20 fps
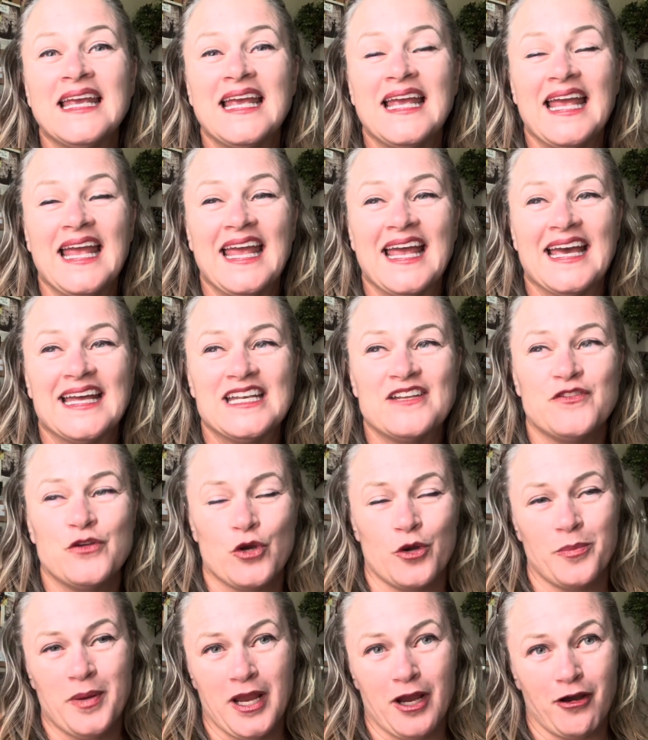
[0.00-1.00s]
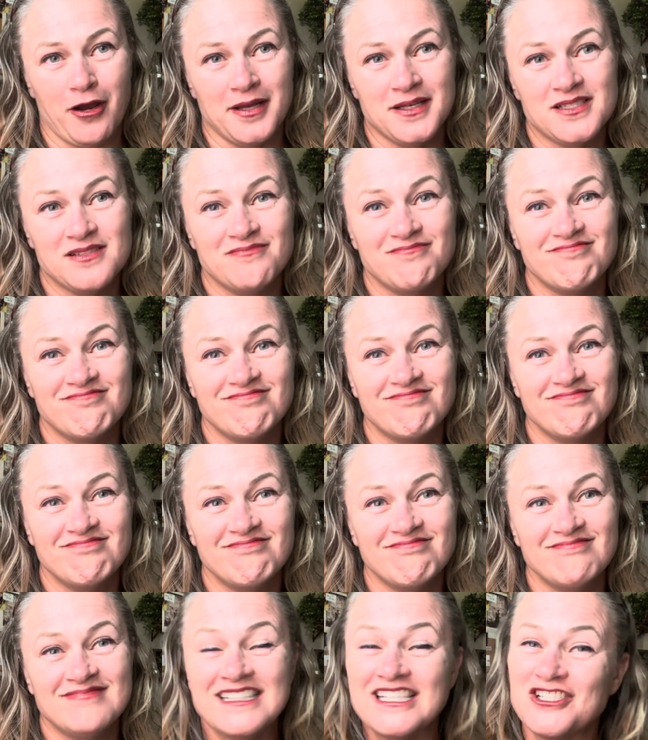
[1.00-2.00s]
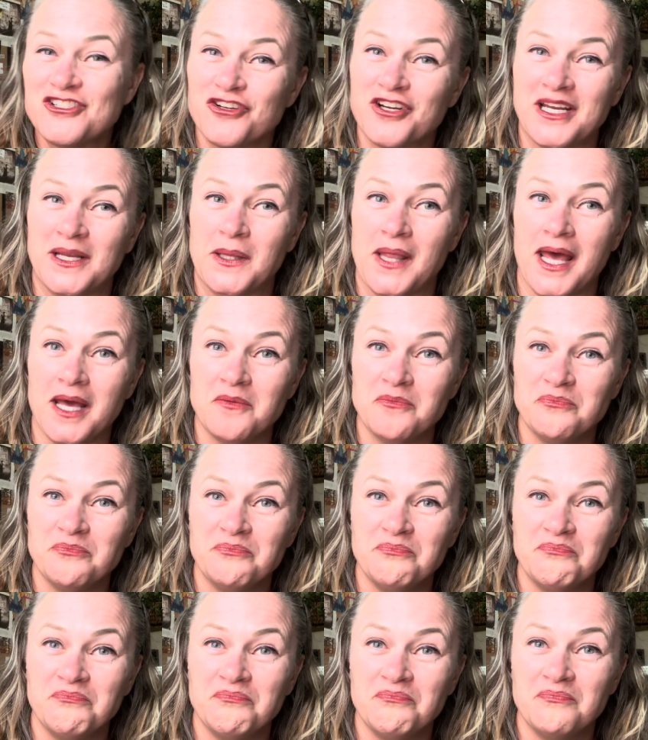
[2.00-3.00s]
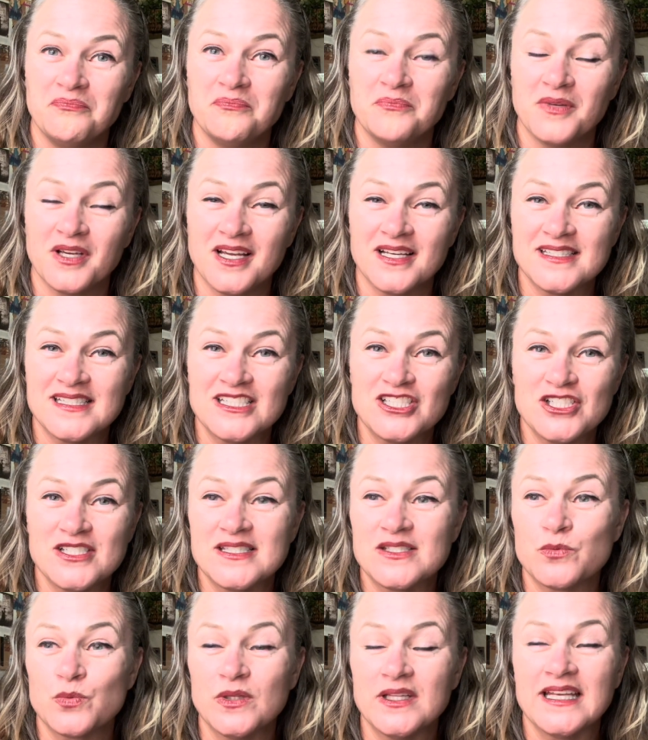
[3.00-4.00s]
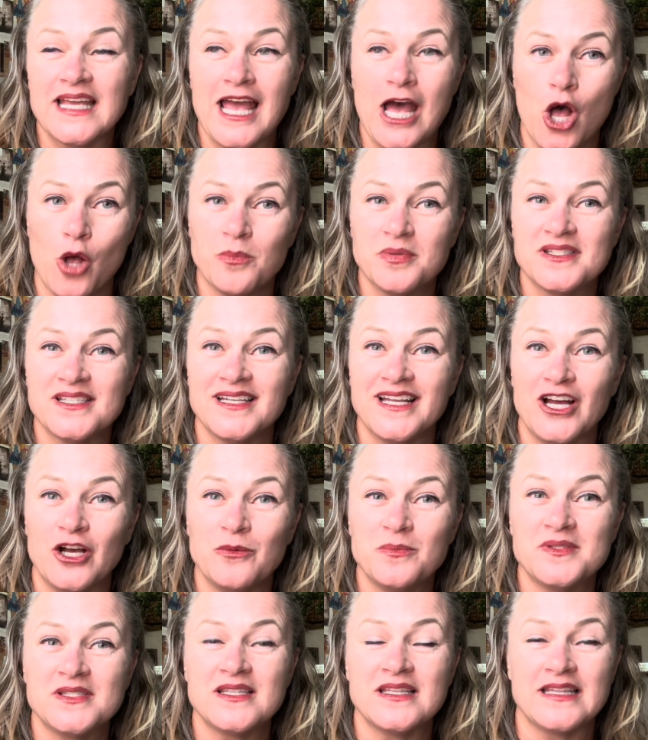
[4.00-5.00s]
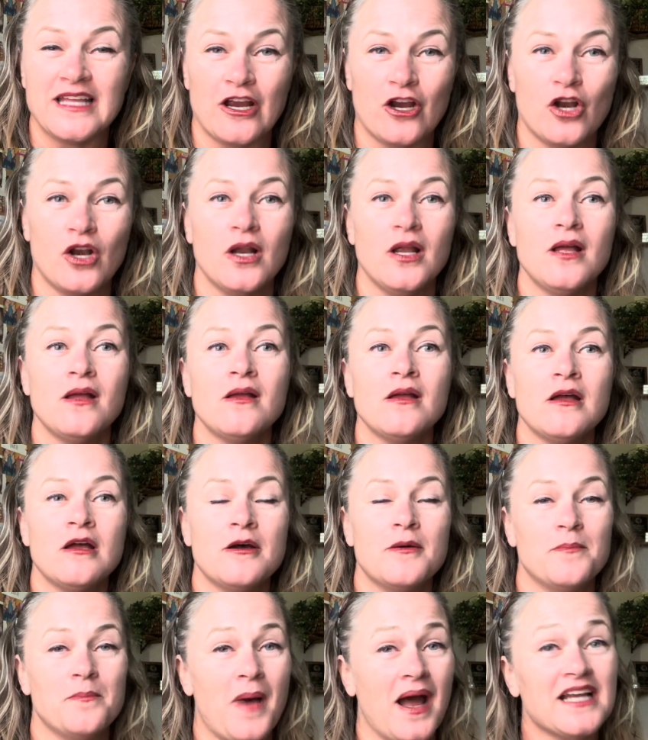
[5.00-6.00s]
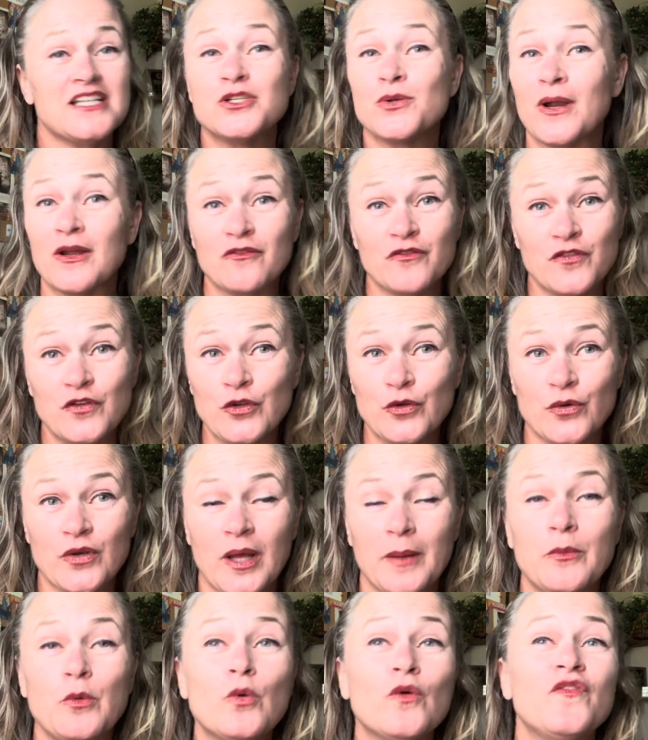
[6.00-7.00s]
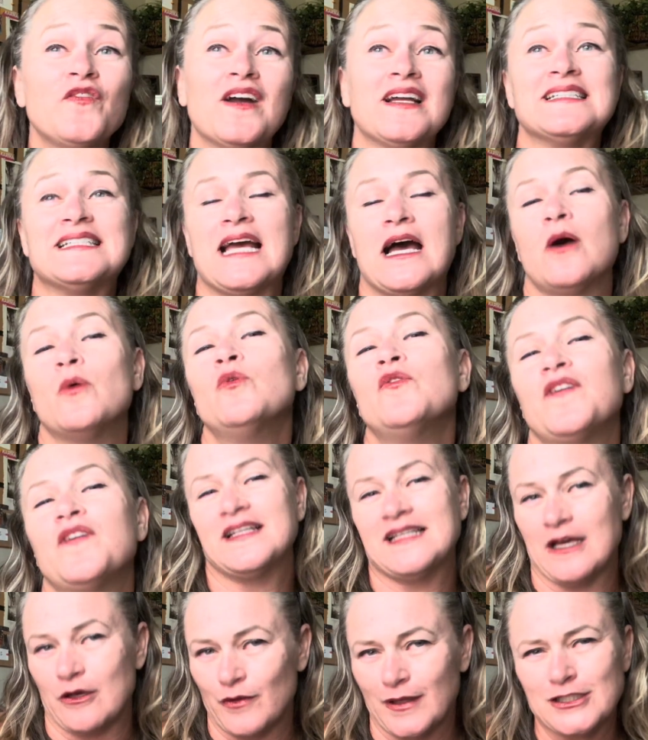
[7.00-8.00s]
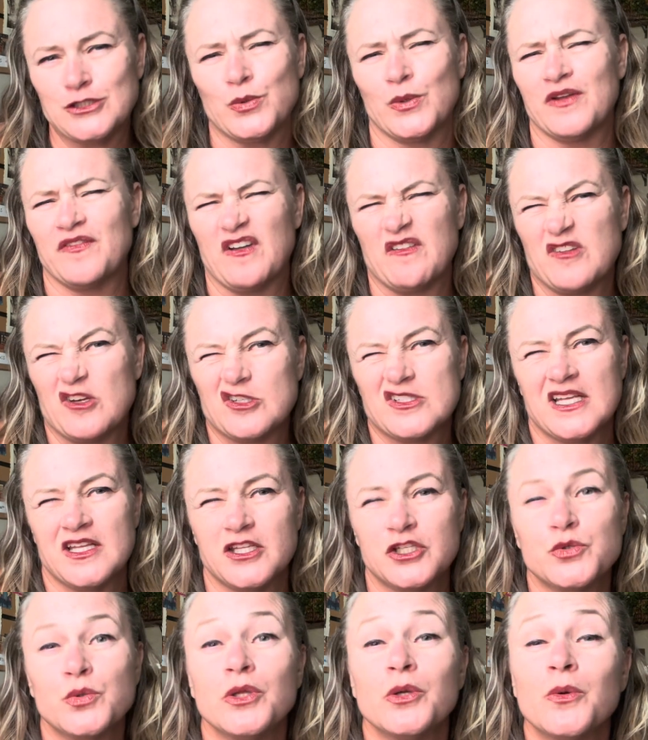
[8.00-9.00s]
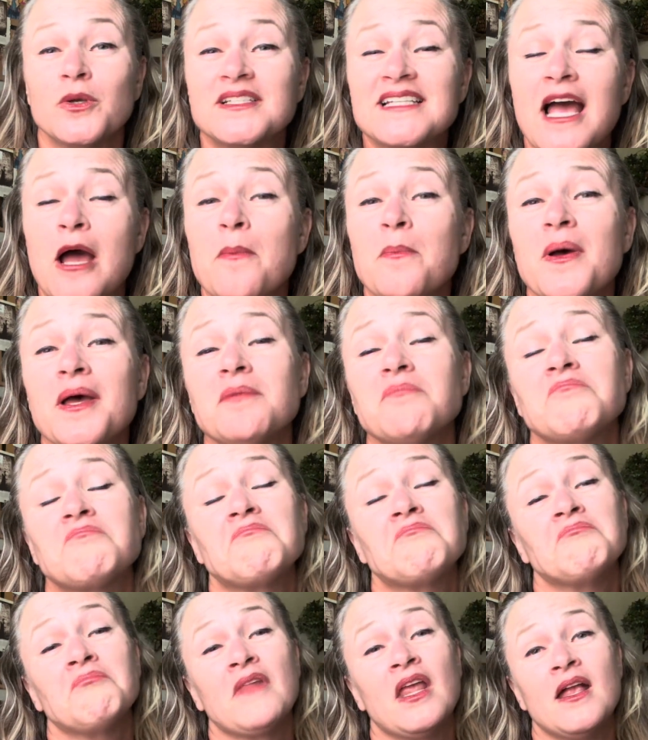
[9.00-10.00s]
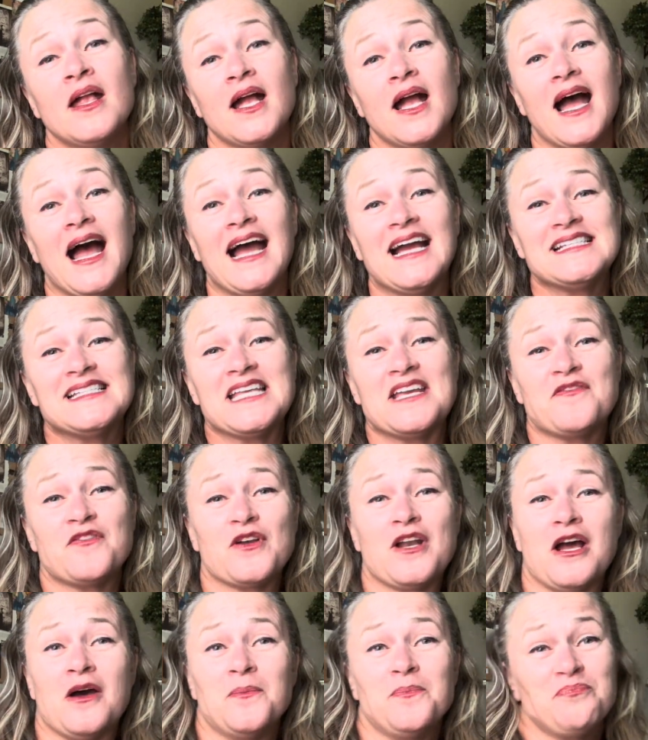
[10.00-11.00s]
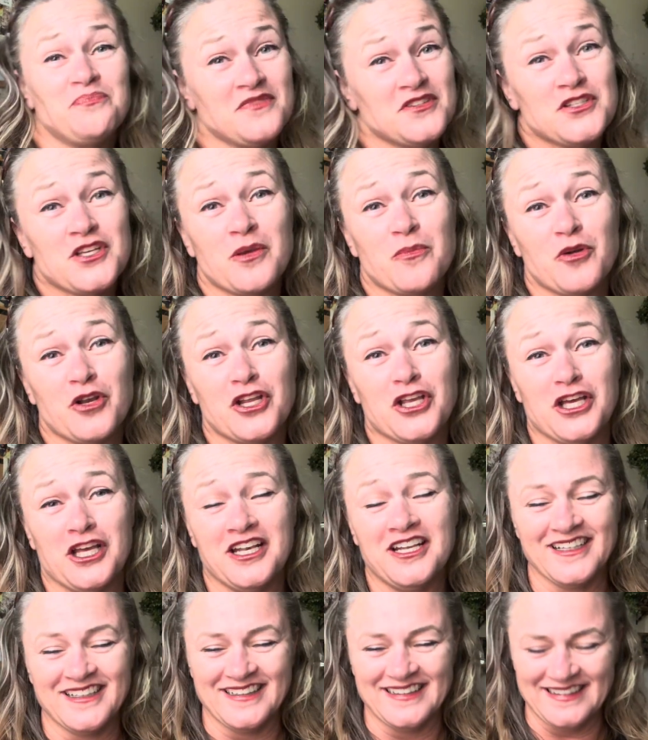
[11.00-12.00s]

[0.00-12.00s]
And if you're a parent, teach your kid that because it just really helps. It helps their mind around food. I mean, we'll find out in like 25 years how this really worked out, but I say for now, it's looking pretty good.